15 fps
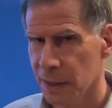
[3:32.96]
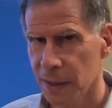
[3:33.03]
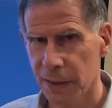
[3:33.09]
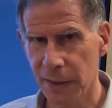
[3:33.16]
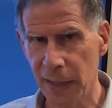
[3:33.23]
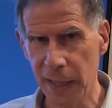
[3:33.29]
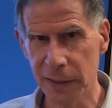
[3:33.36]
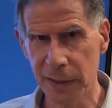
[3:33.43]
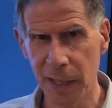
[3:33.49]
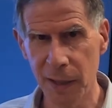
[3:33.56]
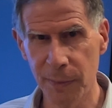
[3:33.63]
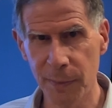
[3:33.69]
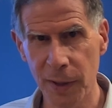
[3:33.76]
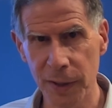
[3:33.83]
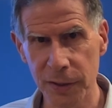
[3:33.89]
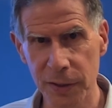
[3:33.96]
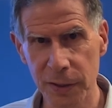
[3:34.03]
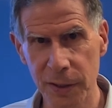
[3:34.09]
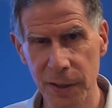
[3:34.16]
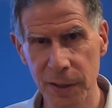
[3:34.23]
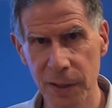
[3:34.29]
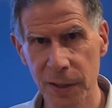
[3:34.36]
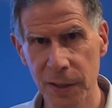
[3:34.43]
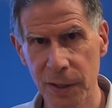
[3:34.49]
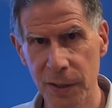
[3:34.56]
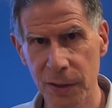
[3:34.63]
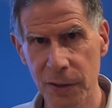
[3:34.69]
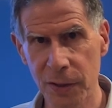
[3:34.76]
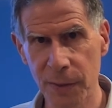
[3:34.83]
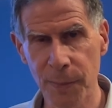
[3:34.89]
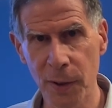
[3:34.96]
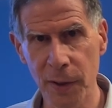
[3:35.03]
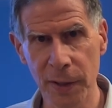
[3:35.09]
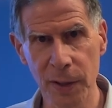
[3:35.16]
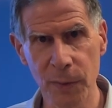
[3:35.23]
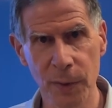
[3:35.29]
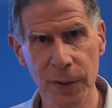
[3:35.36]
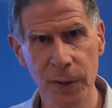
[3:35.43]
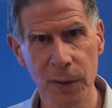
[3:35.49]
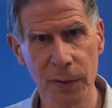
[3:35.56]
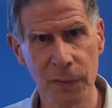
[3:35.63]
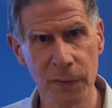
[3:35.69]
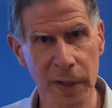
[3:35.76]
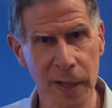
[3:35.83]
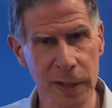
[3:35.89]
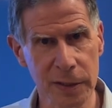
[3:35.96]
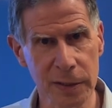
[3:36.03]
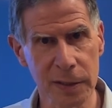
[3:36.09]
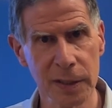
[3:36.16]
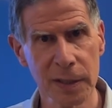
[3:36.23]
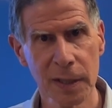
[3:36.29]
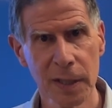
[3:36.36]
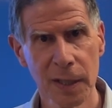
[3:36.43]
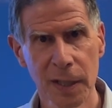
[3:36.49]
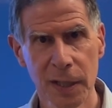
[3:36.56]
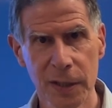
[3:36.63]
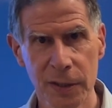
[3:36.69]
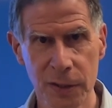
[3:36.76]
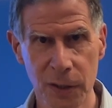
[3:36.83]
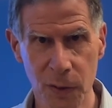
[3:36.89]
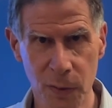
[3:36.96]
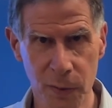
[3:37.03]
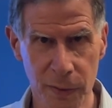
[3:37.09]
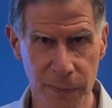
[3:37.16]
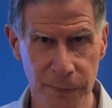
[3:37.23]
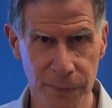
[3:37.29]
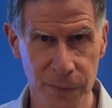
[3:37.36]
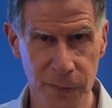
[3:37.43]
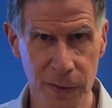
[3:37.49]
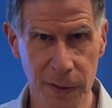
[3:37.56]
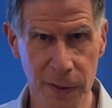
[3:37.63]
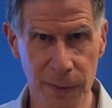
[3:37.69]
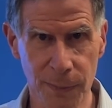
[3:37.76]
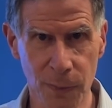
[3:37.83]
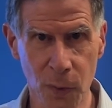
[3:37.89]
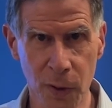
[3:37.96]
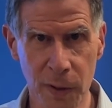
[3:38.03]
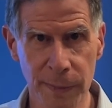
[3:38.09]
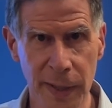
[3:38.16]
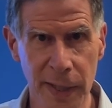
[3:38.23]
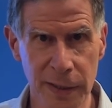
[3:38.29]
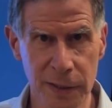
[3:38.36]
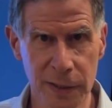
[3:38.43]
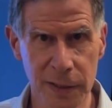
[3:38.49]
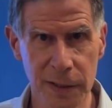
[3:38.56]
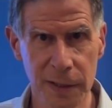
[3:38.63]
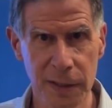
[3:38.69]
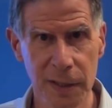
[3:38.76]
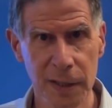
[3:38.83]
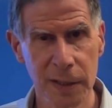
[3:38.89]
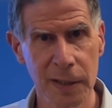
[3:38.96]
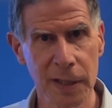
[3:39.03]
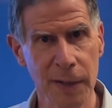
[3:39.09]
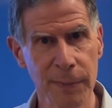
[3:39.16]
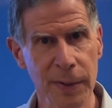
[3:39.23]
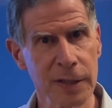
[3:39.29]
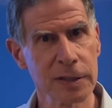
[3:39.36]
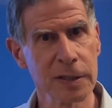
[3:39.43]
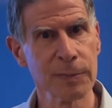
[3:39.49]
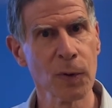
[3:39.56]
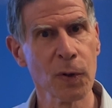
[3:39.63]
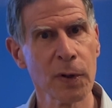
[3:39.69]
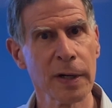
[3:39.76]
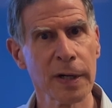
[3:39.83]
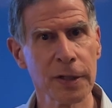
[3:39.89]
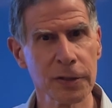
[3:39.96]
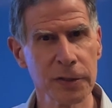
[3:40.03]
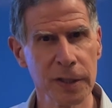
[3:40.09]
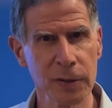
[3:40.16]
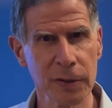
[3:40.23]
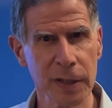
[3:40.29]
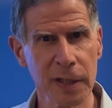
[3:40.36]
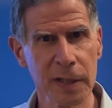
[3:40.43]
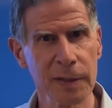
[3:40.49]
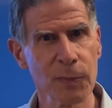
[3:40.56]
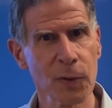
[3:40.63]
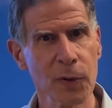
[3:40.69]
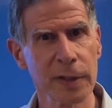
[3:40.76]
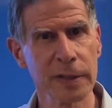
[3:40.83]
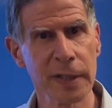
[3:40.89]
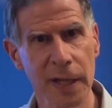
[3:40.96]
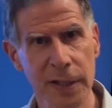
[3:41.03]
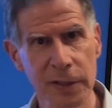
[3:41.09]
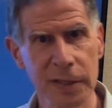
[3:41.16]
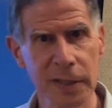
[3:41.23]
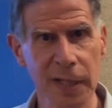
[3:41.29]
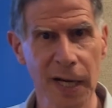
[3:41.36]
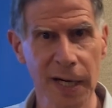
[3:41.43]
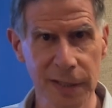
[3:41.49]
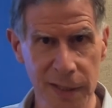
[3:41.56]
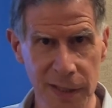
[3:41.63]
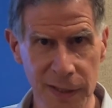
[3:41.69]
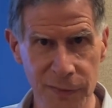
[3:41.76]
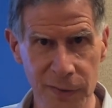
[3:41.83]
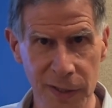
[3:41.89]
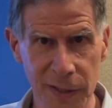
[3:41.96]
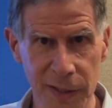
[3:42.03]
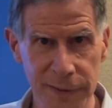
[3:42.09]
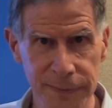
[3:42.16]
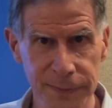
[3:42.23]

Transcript: that's how much you're burning when you're at rest. So the more Mets, that means the more energy you need, the more intense the activity,